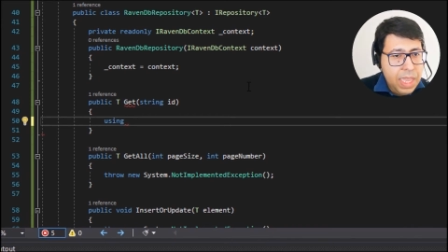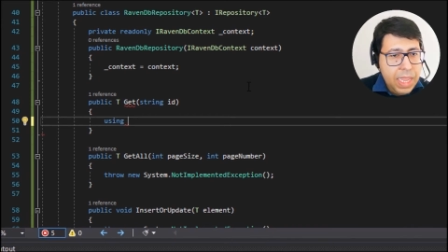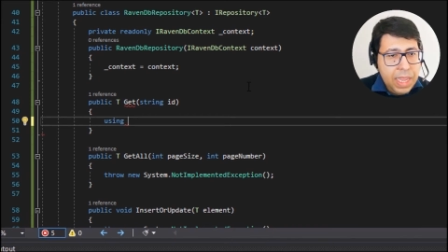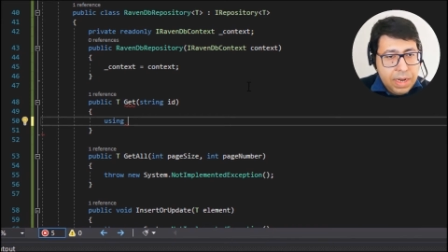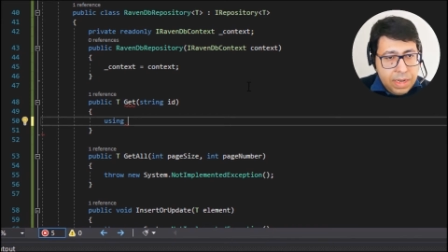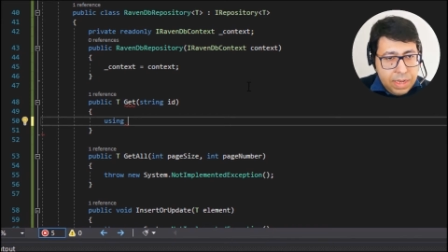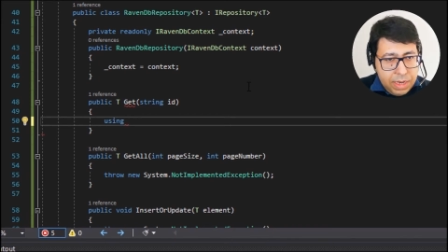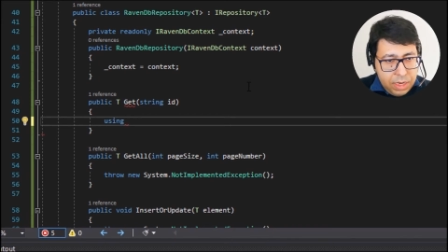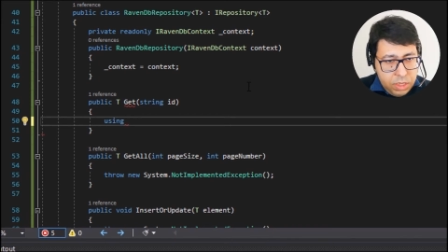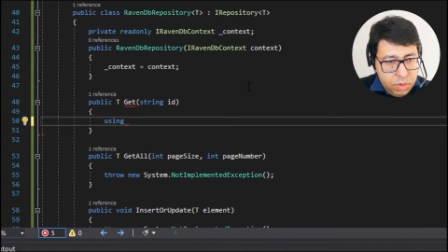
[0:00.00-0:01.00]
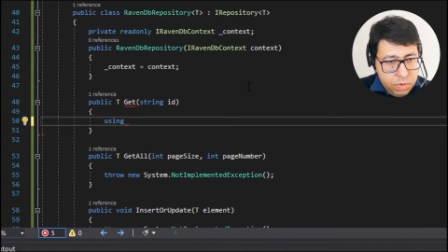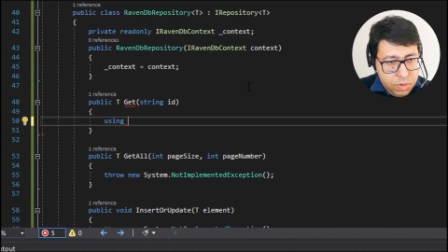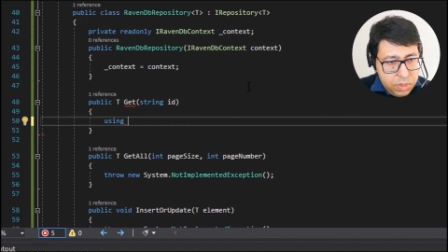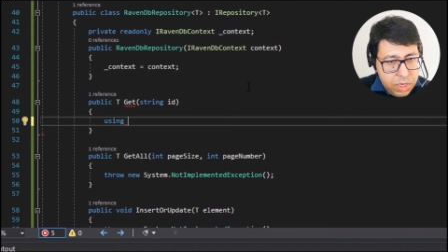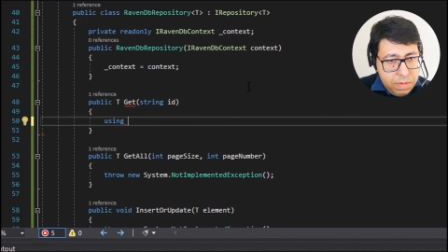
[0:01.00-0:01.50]
And uh,
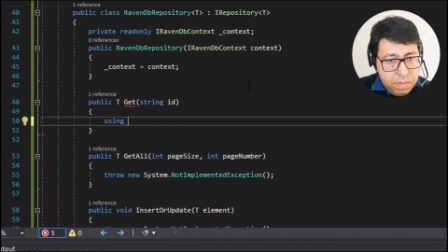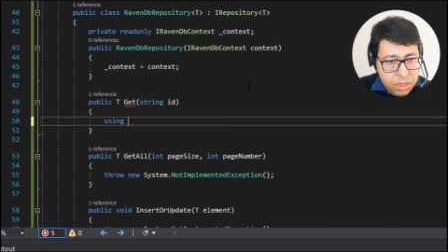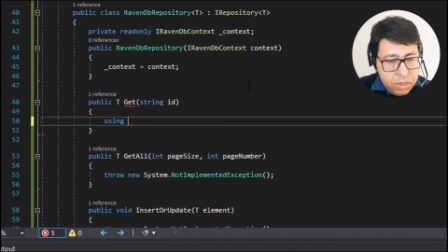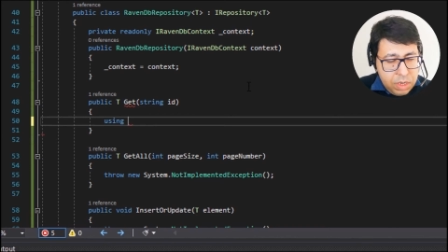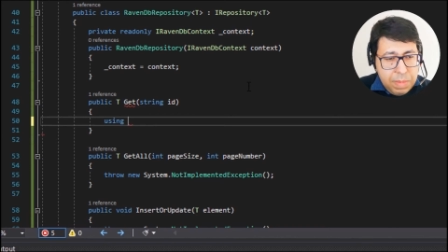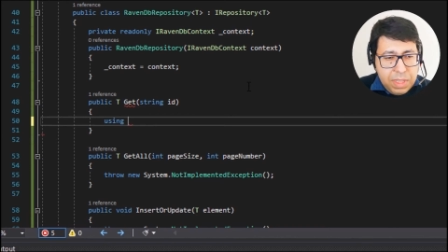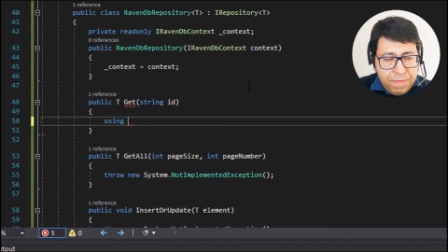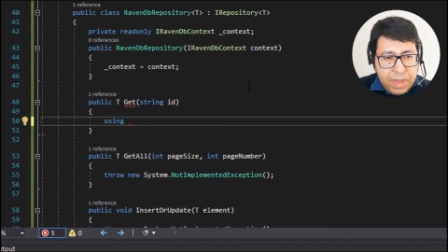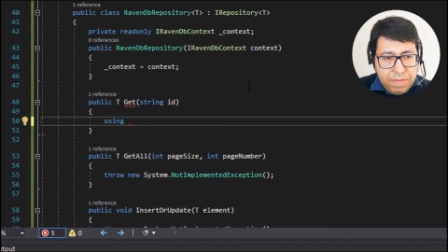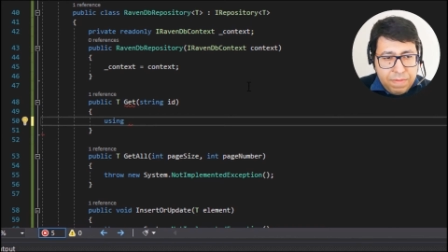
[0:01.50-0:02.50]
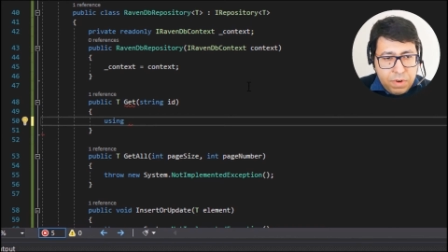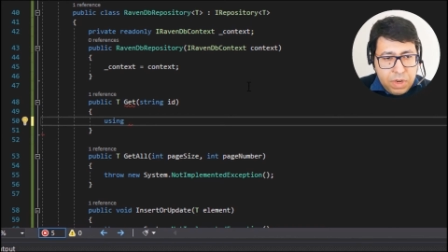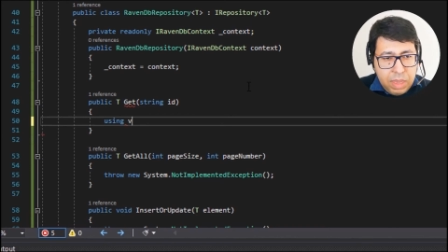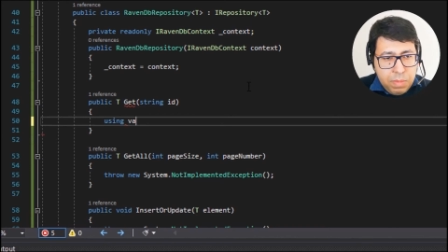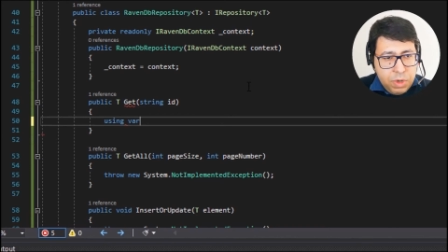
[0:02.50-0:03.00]
using, so let me define a
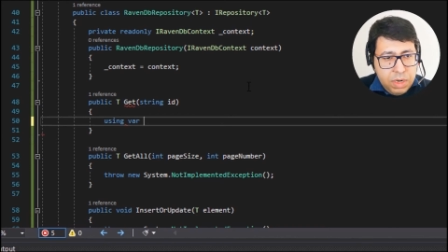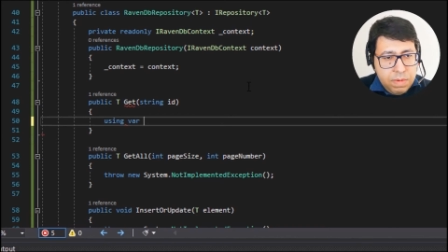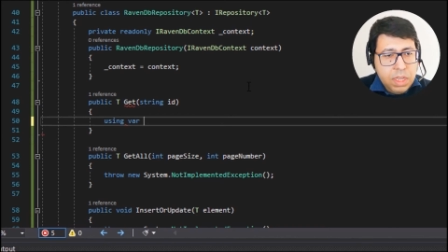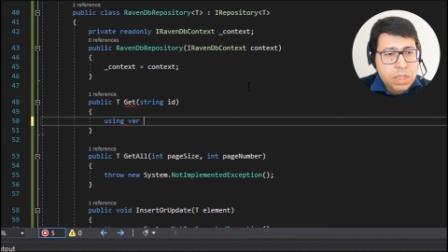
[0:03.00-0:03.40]
variable here.